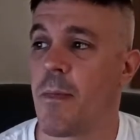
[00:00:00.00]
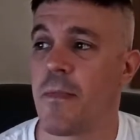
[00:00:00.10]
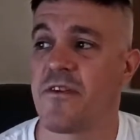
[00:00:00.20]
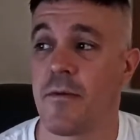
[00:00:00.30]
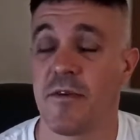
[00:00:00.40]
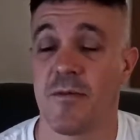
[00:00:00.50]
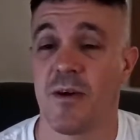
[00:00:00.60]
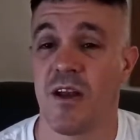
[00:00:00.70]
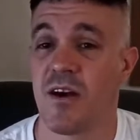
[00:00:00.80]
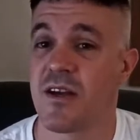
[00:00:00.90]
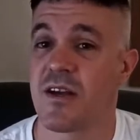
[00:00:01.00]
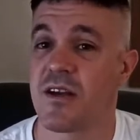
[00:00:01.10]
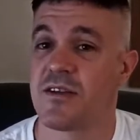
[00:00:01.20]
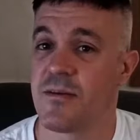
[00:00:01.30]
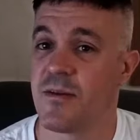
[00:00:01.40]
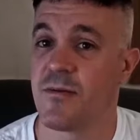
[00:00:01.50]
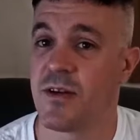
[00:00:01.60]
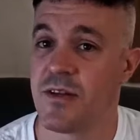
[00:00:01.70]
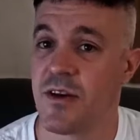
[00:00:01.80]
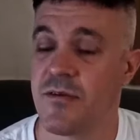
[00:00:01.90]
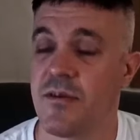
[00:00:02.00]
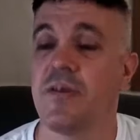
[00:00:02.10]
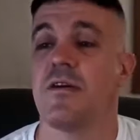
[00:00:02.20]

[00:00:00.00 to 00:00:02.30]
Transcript: Some of them I like and some of them I don't.